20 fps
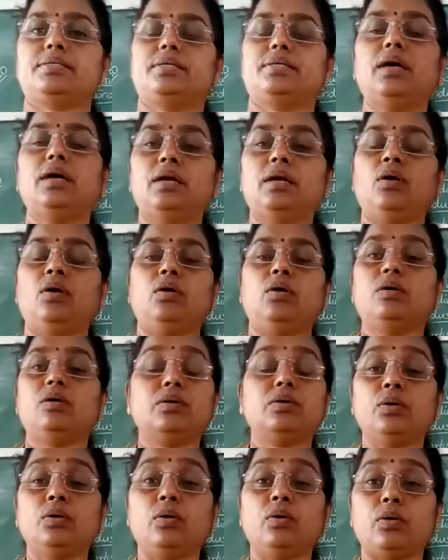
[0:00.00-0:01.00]

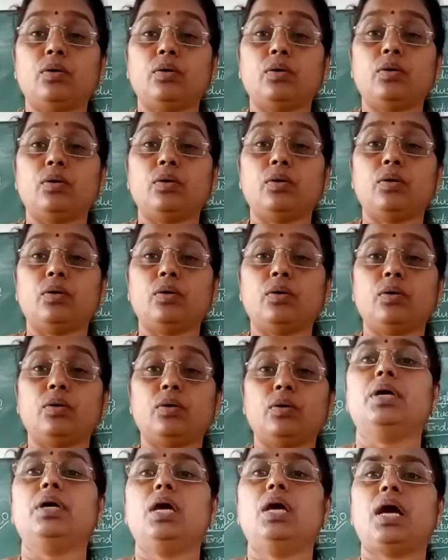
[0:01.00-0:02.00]

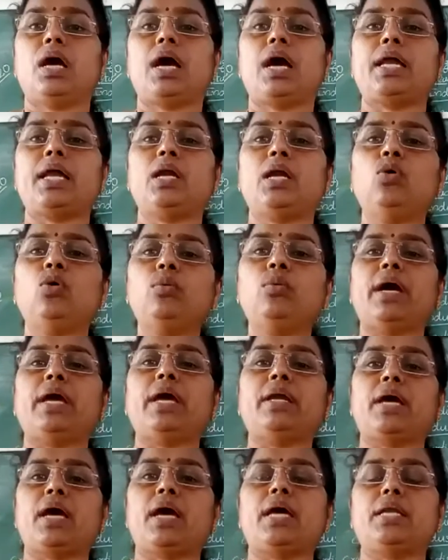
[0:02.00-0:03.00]
Handloom. Handloom and
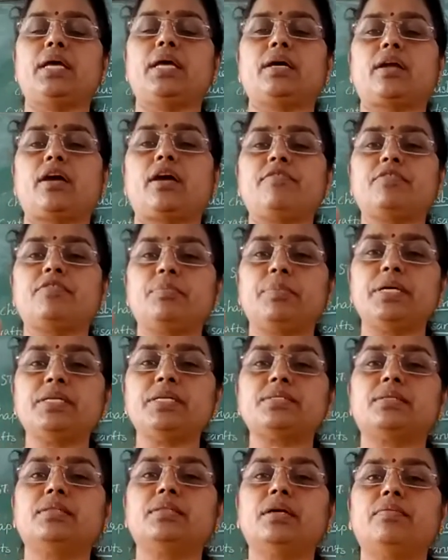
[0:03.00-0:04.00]
handicraft
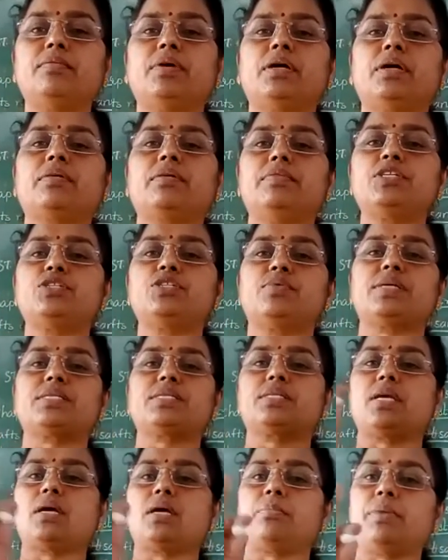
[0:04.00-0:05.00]
means the work which was
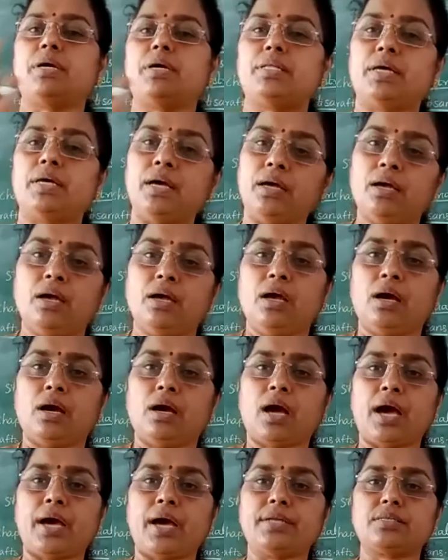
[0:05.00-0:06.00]
done by the
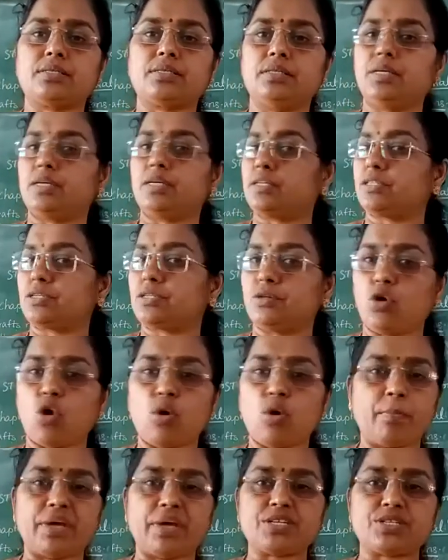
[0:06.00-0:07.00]
hands. There is no
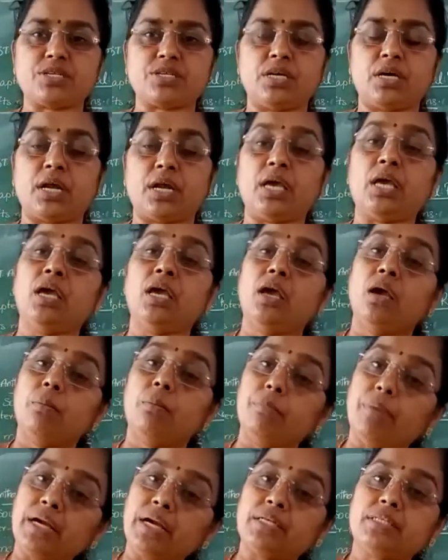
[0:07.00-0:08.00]
machinery,
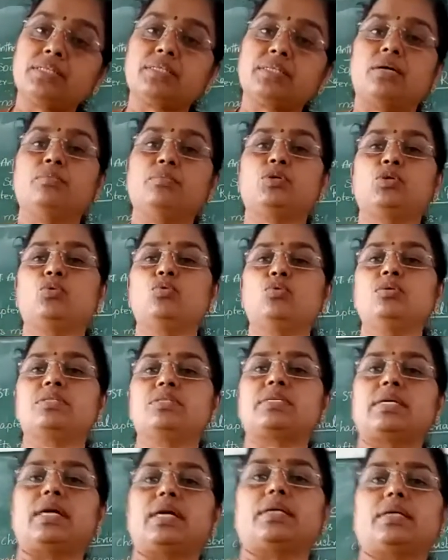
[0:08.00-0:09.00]
but some tools
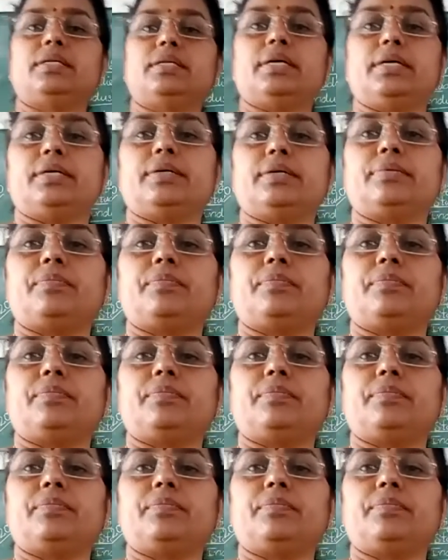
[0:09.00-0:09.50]
are there.